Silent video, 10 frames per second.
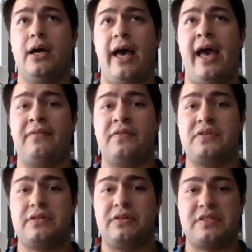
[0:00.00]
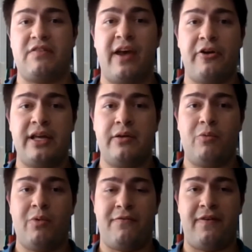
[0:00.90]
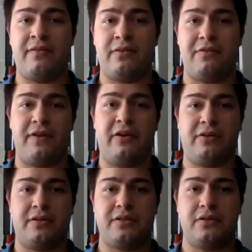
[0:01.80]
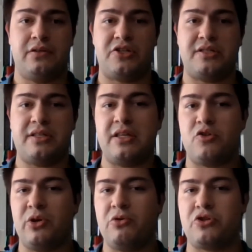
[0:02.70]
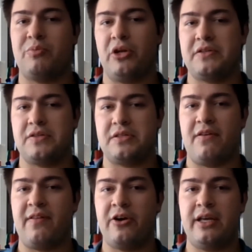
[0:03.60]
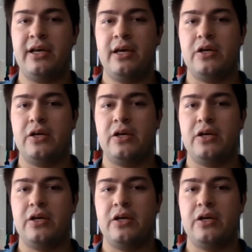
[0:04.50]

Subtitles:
And the severity within the field, not just the distribution, but also the severity.